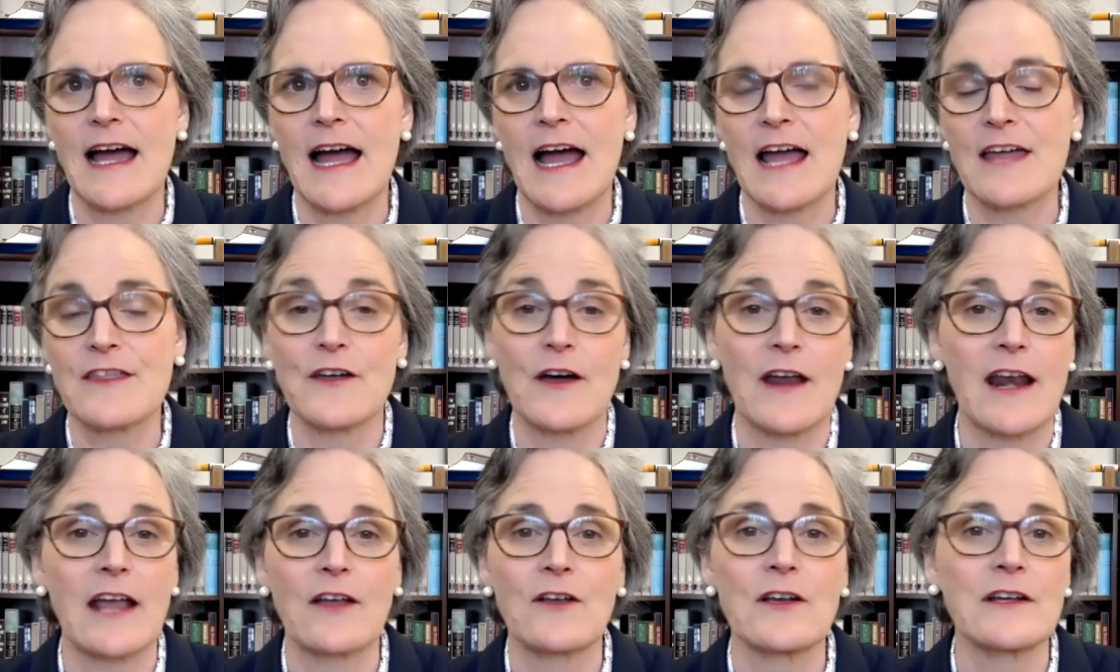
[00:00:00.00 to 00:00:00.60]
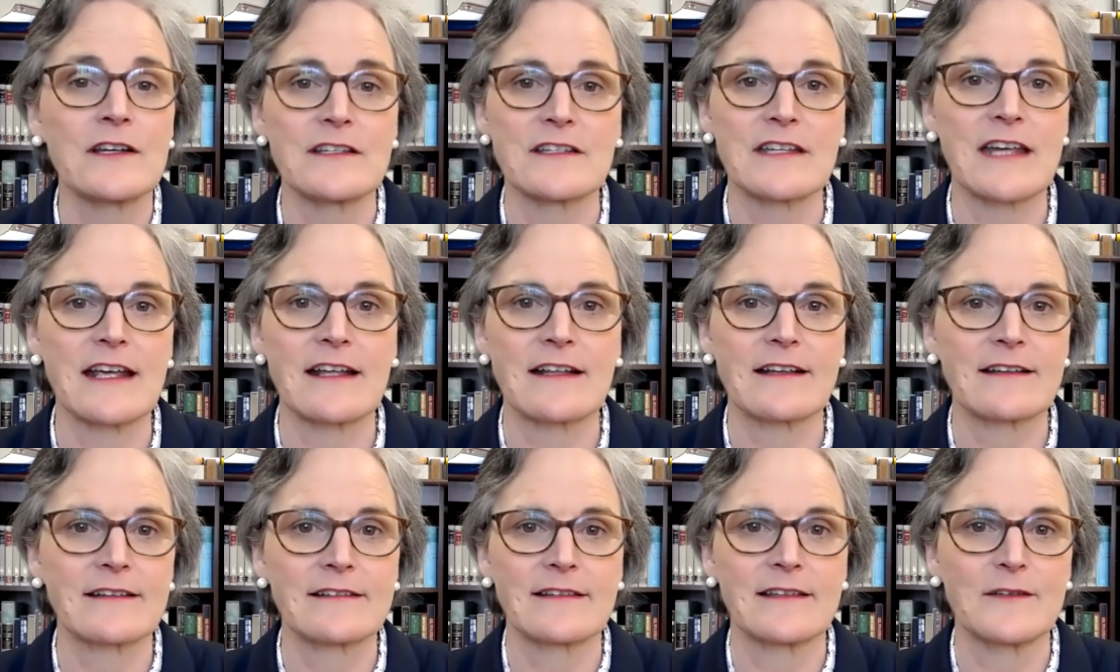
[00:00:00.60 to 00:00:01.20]
I thought I couldn't
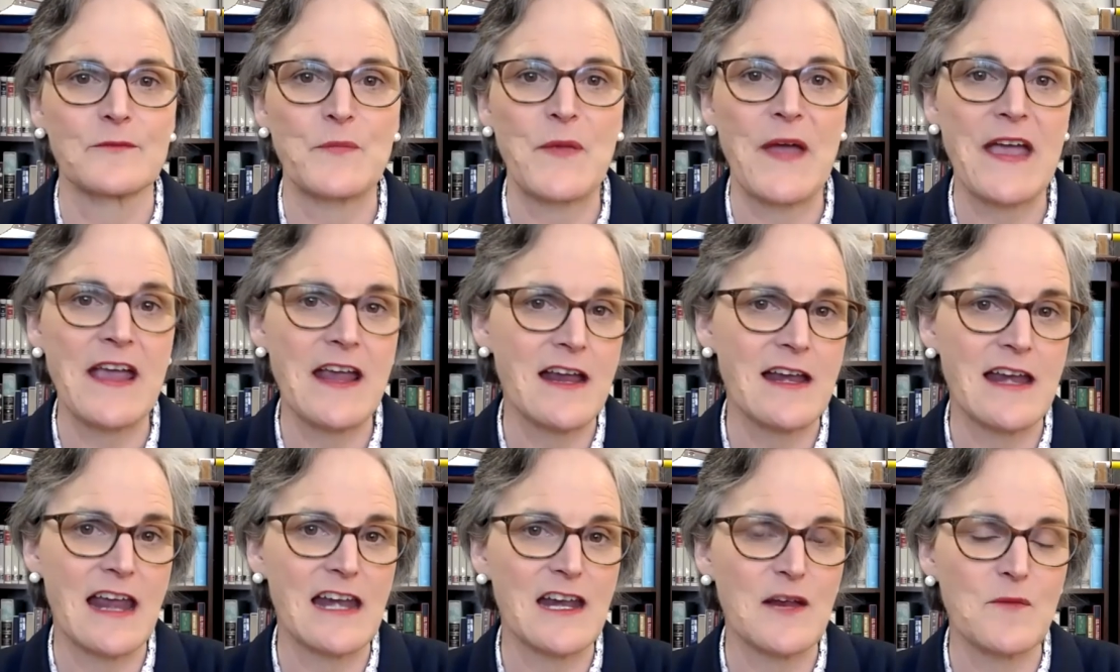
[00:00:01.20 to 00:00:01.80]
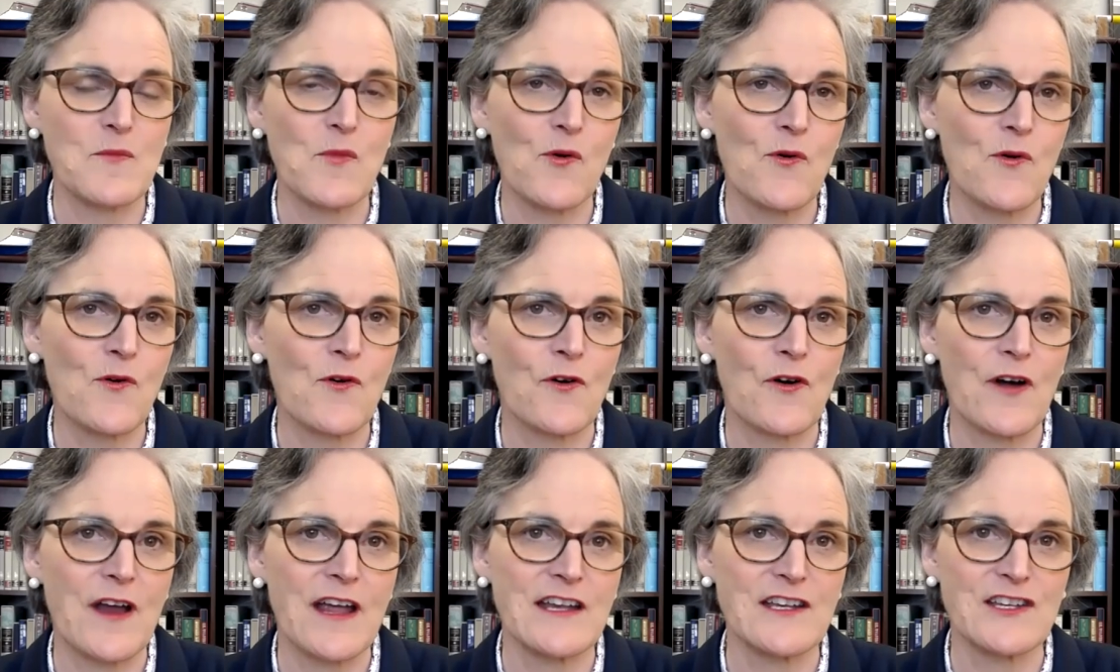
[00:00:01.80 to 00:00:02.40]
take the pain
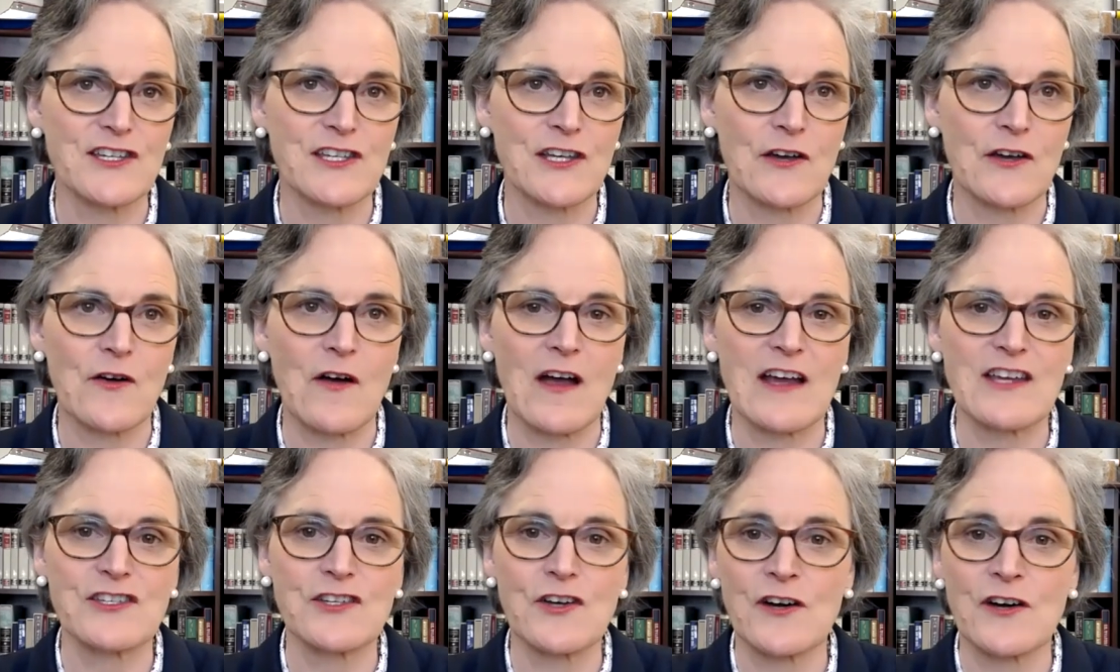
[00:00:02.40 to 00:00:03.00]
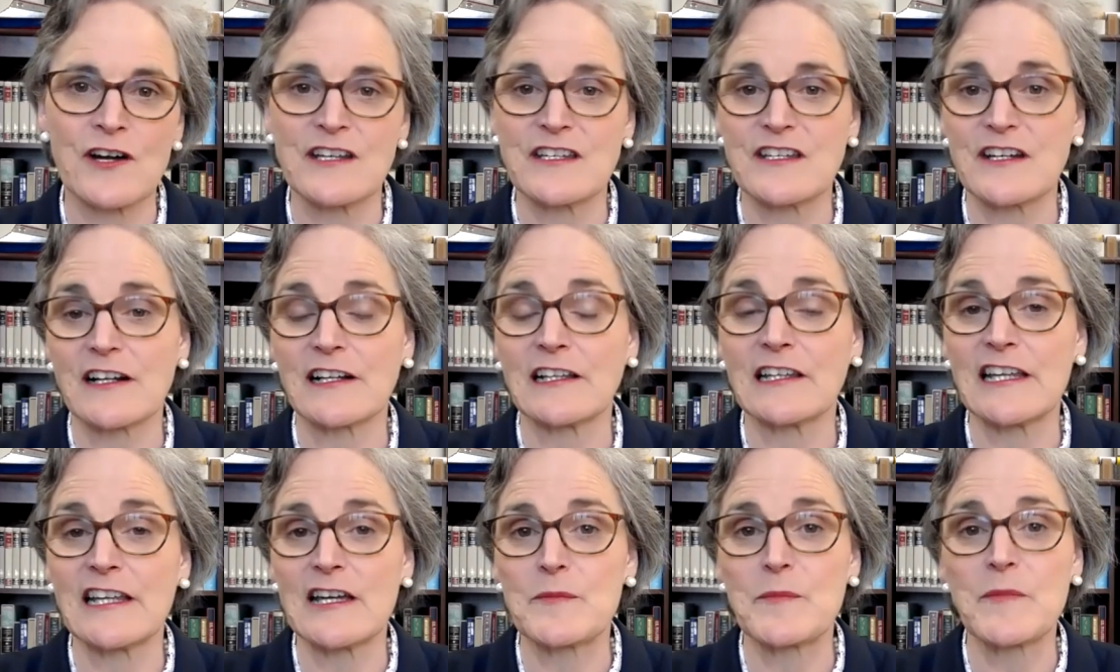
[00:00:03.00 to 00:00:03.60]
anymore, and so I started to
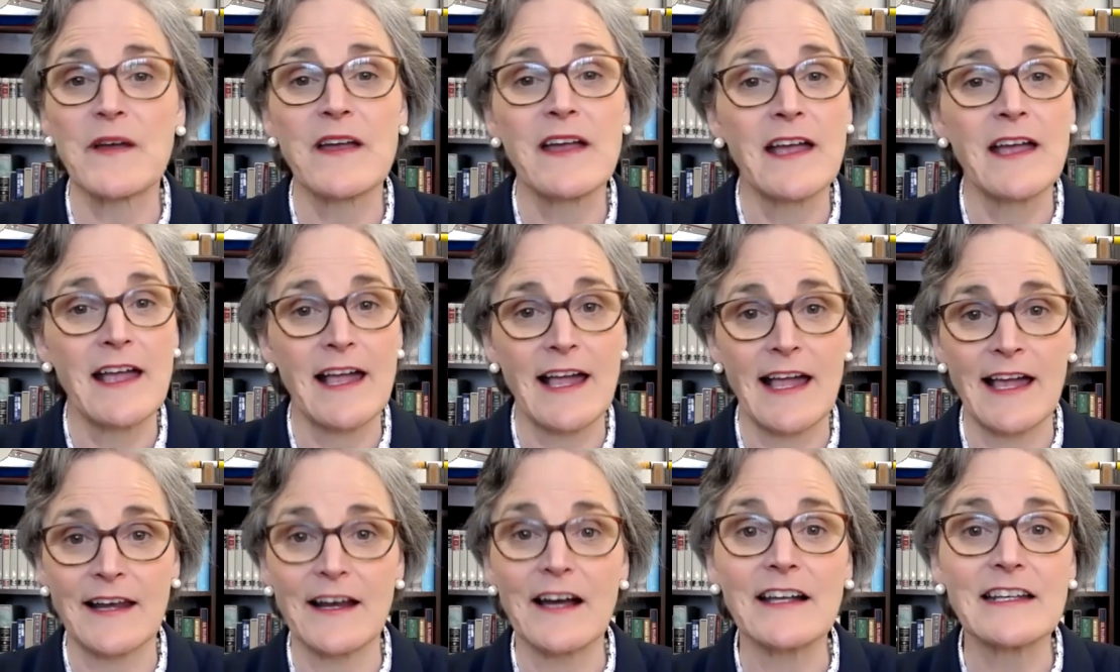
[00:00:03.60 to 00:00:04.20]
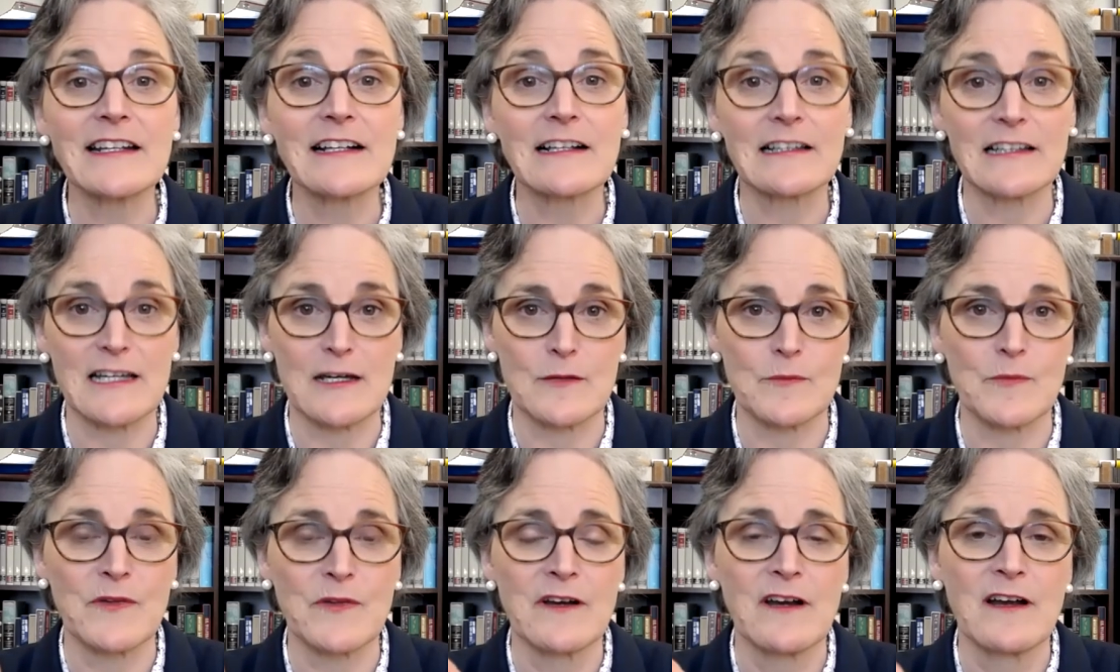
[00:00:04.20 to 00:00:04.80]
clip and
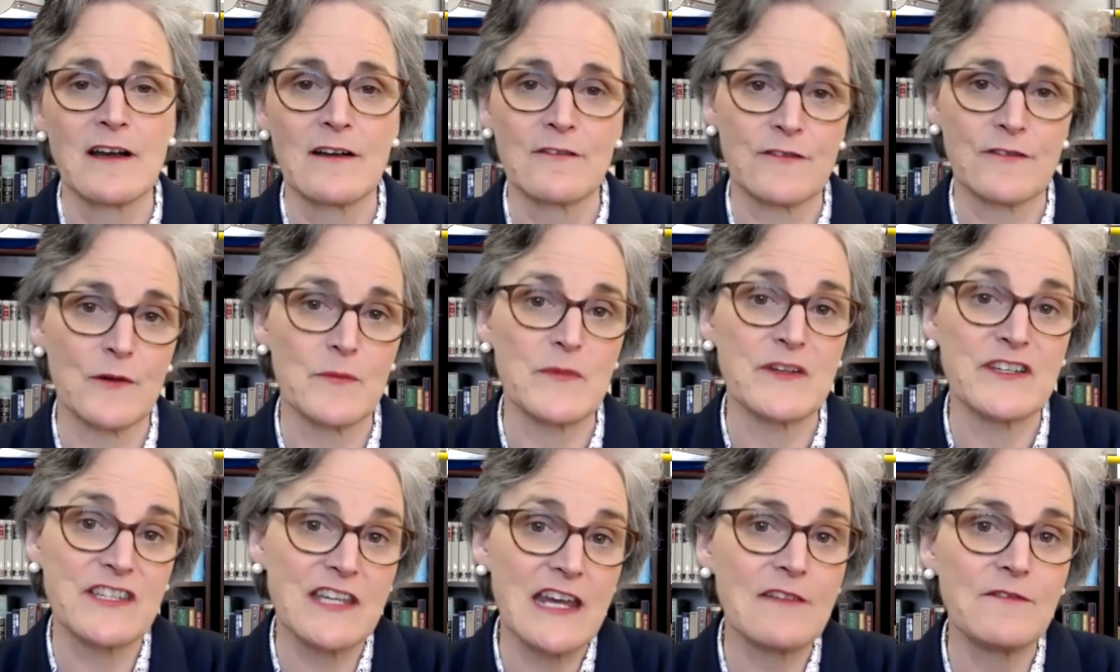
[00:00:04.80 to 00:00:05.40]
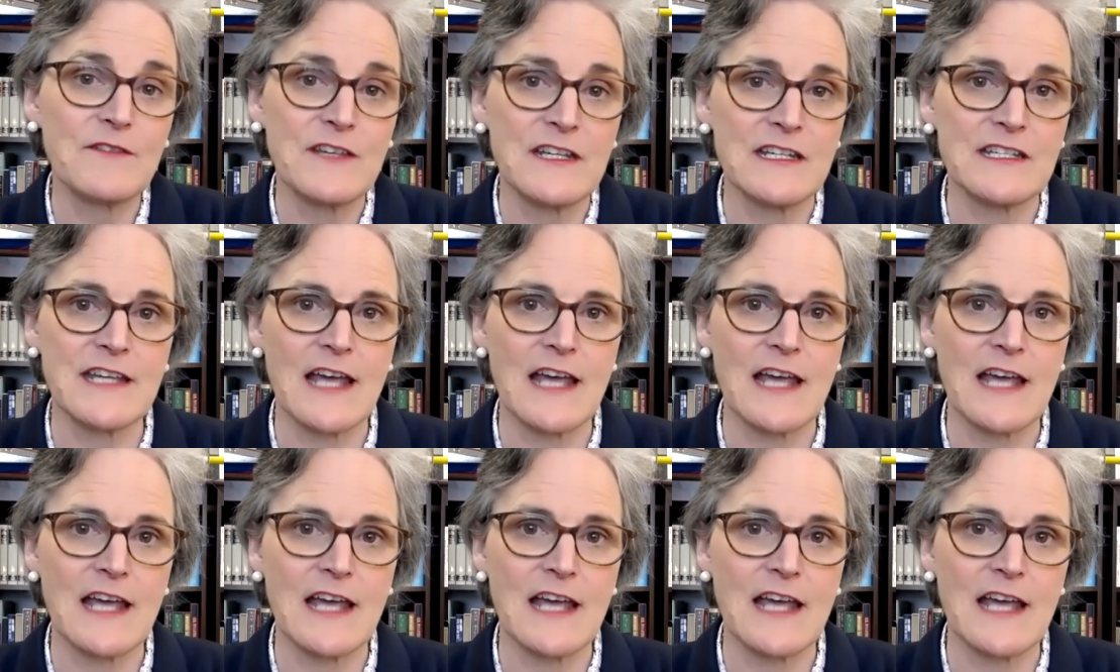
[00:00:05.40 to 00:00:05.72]
unclip from a safety